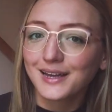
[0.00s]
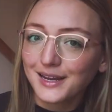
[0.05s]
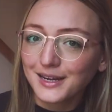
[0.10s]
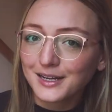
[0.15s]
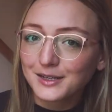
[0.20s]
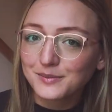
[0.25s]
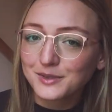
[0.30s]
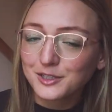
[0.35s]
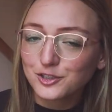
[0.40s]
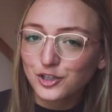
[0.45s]

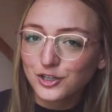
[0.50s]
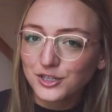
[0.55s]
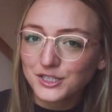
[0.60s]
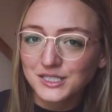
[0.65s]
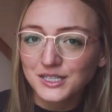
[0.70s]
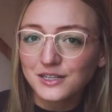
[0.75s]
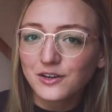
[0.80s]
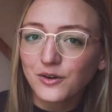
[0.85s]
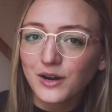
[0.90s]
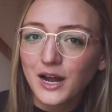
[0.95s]
And be sure to
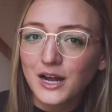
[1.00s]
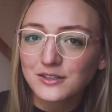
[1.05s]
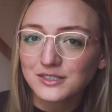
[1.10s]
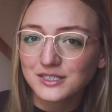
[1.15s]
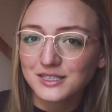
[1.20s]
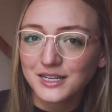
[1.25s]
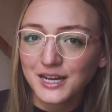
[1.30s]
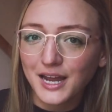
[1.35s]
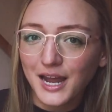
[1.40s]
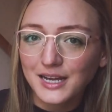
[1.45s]
stick around to
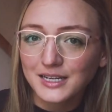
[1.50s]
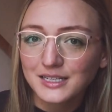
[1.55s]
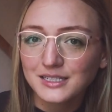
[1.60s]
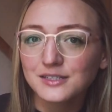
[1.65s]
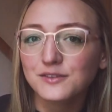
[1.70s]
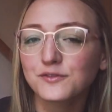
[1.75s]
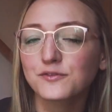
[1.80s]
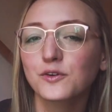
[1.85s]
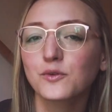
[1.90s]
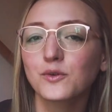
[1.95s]
the
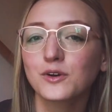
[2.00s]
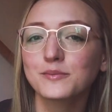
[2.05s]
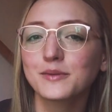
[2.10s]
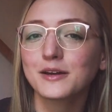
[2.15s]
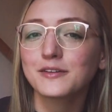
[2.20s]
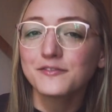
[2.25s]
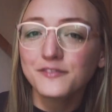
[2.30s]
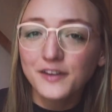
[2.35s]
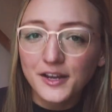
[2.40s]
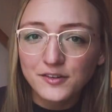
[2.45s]
end for one of
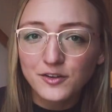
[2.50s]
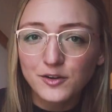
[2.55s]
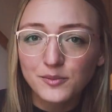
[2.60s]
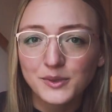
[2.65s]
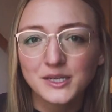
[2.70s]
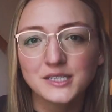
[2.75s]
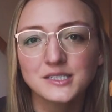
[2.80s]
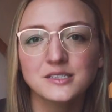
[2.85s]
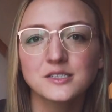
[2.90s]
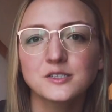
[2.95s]
my favorite
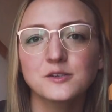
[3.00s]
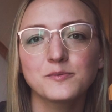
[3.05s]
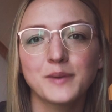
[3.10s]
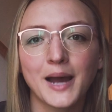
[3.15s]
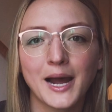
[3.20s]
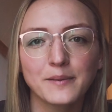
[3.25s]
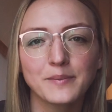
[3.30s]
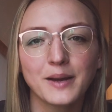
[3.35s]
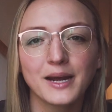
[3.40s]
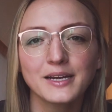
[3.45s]
pieces of
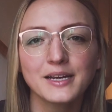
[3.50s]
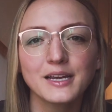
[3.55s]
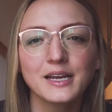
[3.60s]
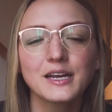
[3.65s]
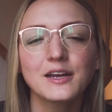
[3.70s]
backpacking